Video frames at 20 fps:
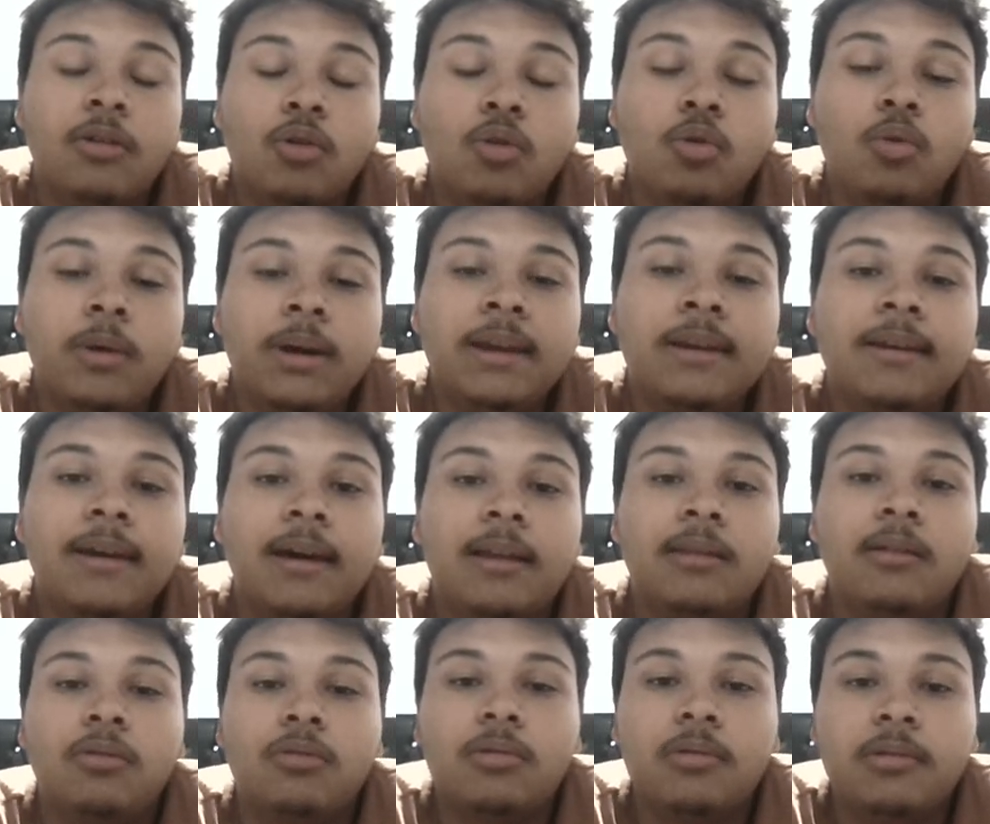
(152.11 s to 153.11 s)
queen and
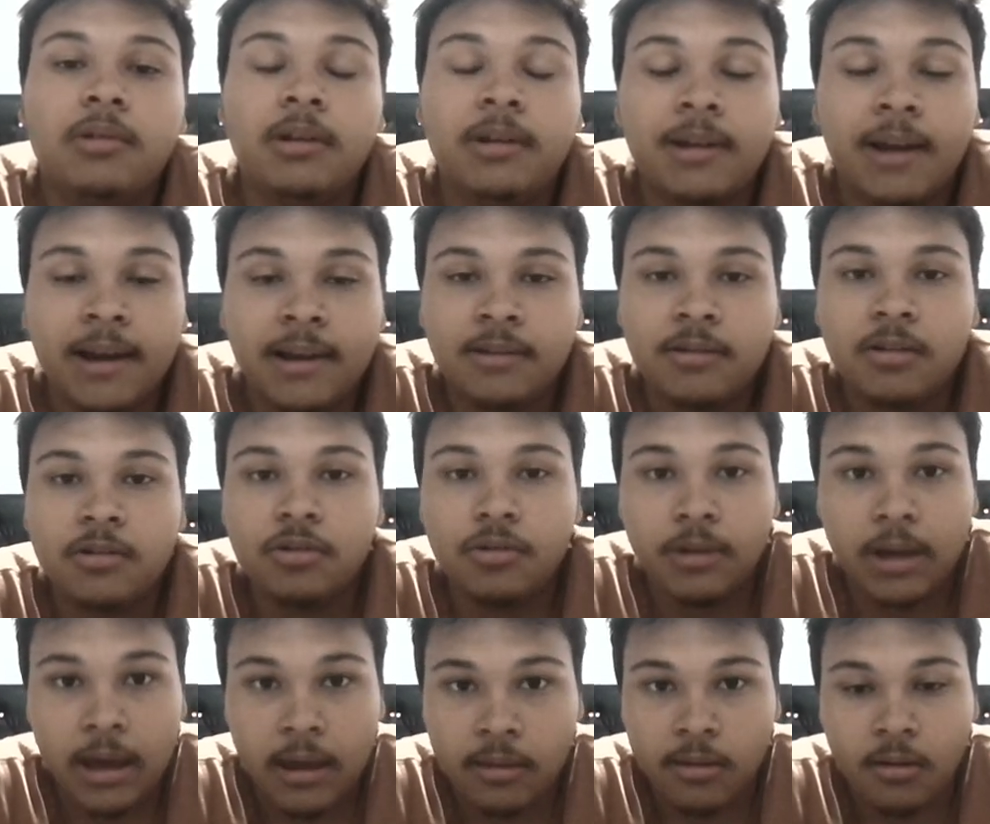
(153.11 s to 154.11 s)
the knight
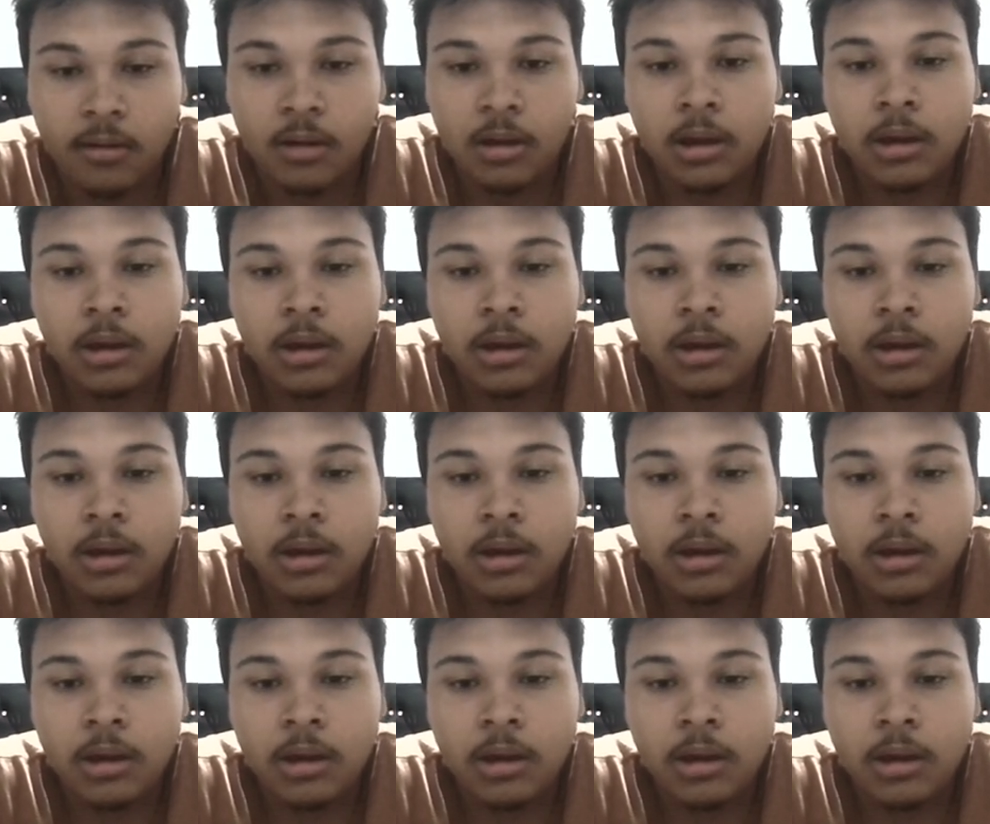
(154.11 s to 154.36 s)
together.